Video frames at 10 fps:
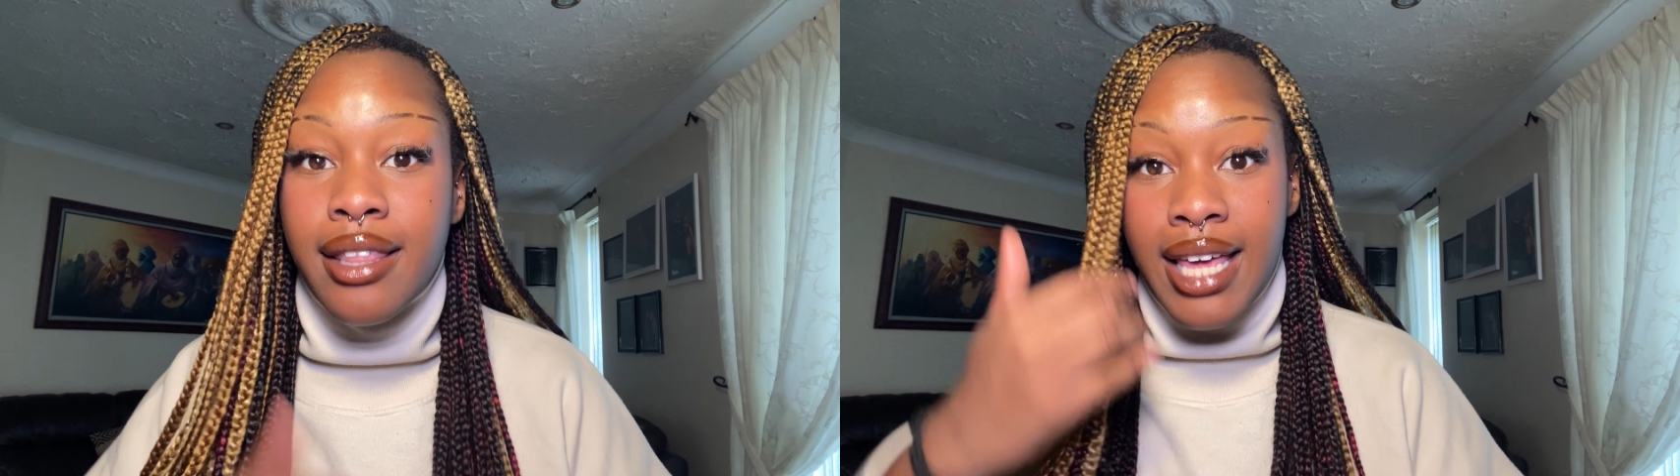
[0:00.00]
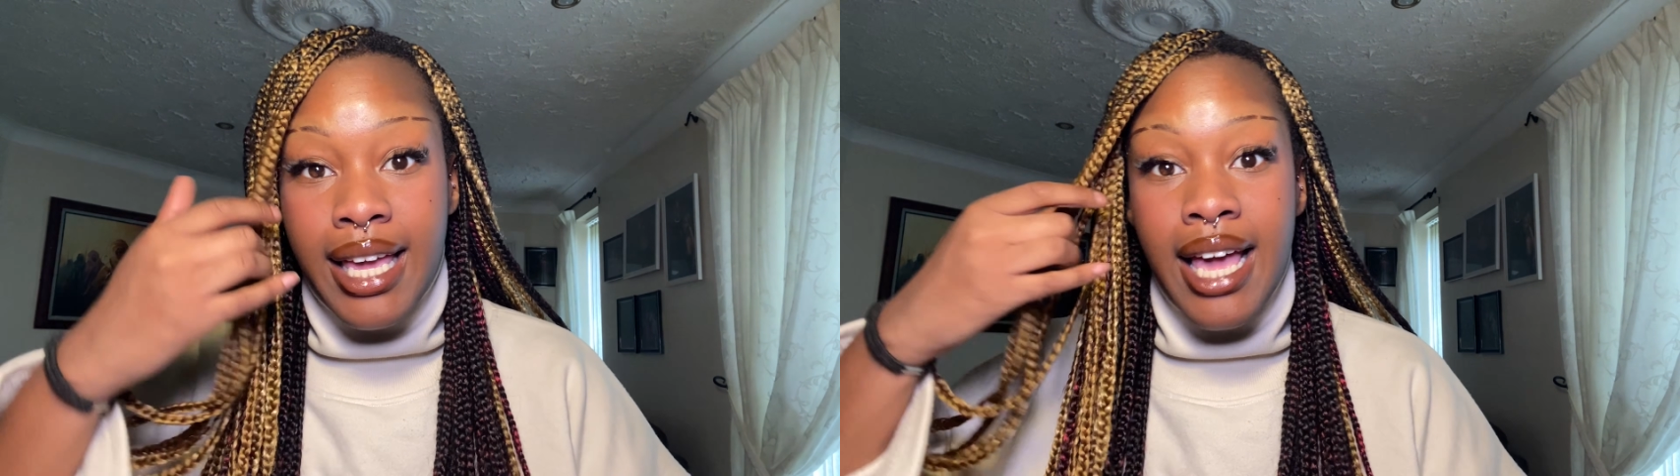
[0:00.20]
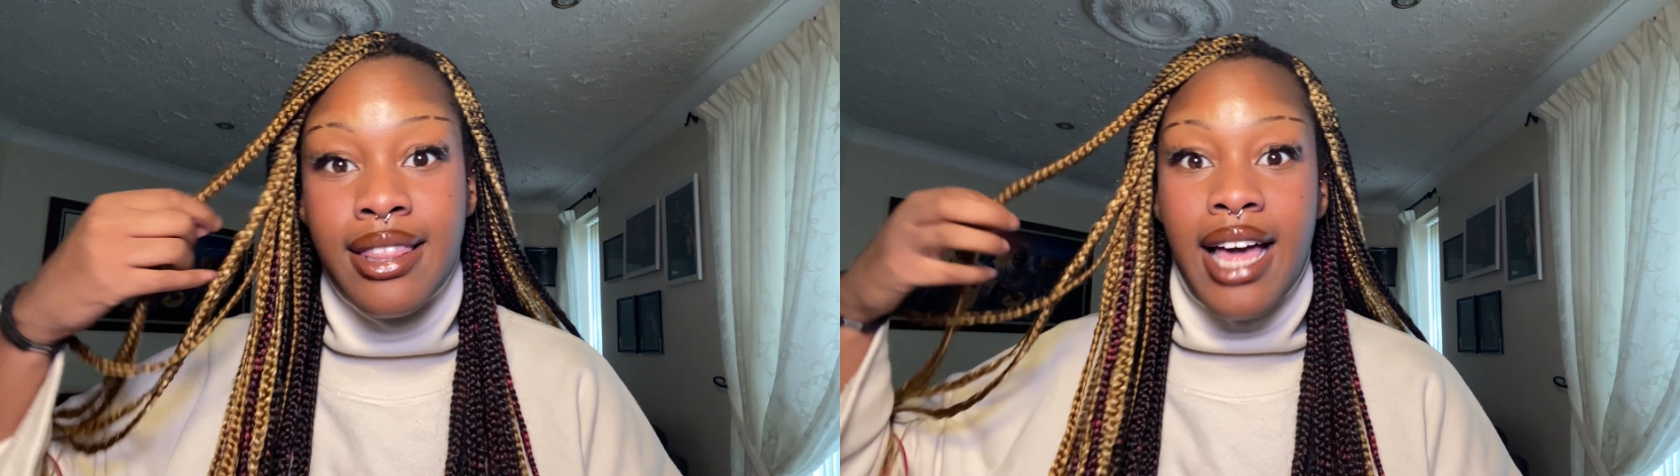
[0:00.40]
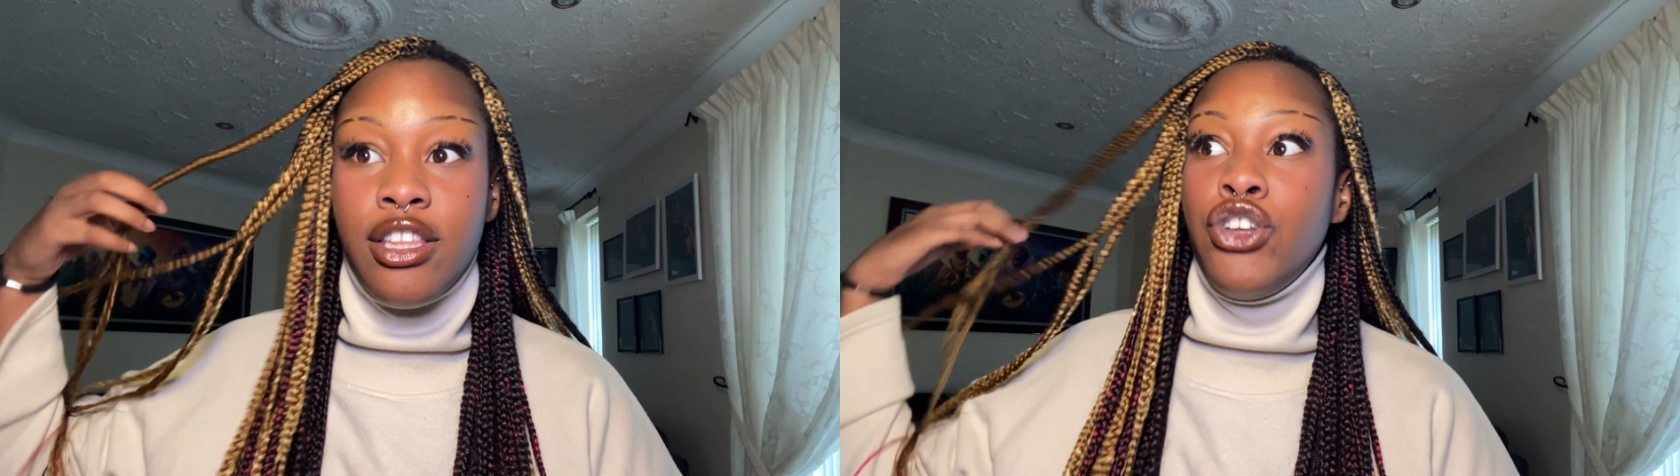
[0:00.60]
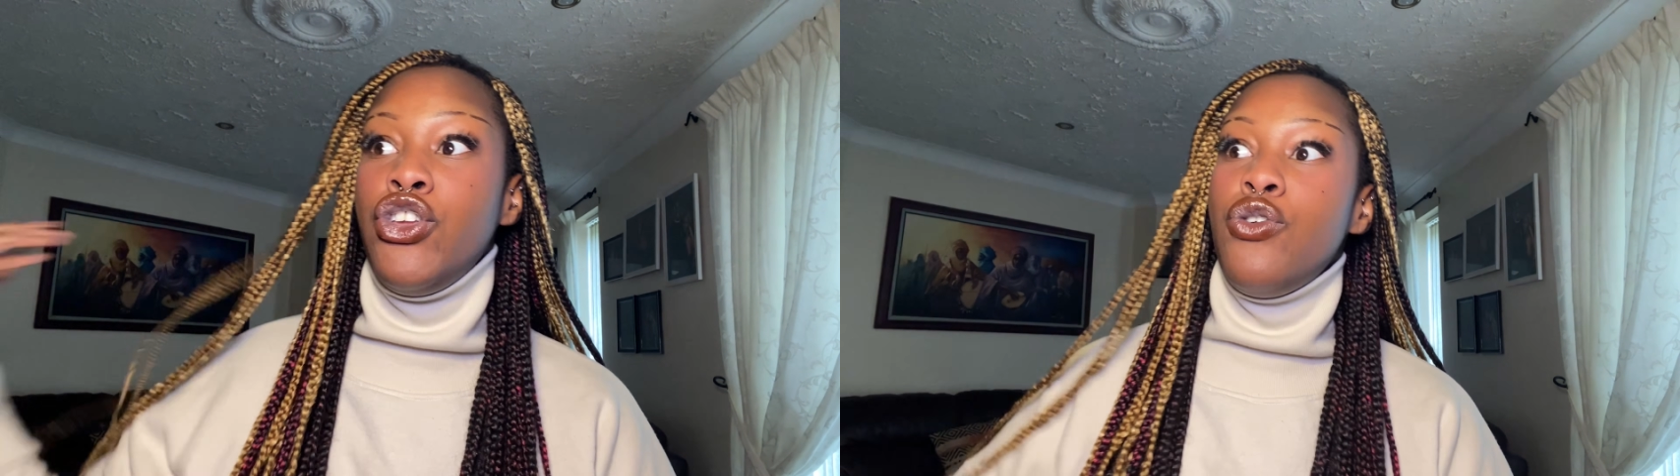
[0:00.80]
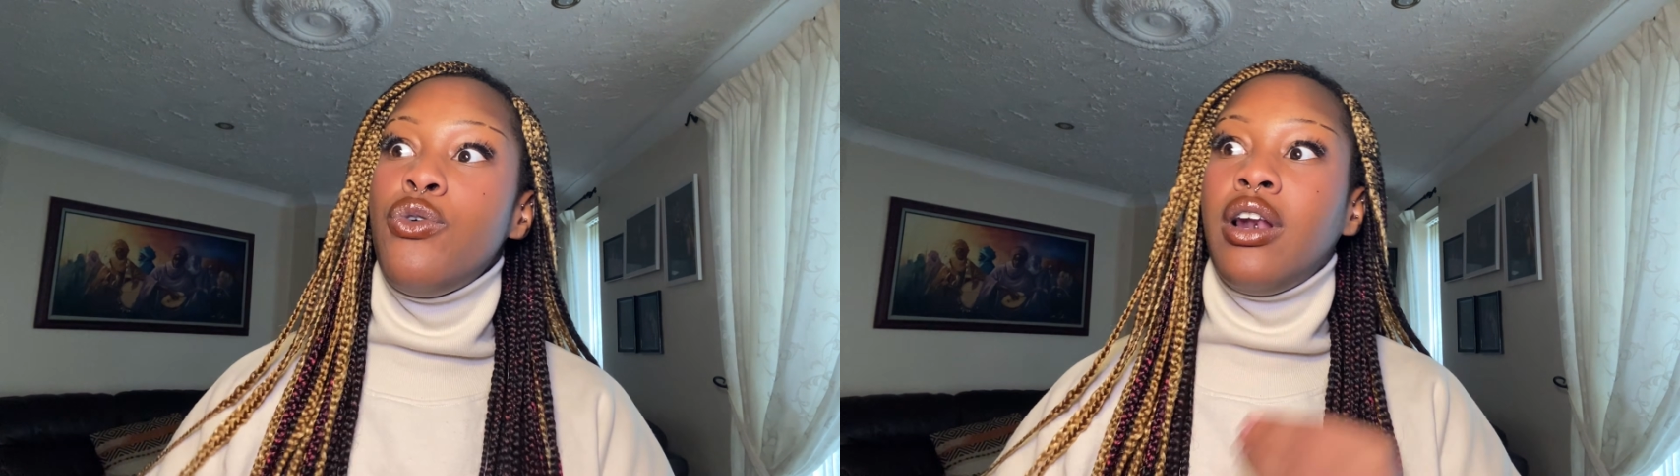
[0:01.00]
thinking that the new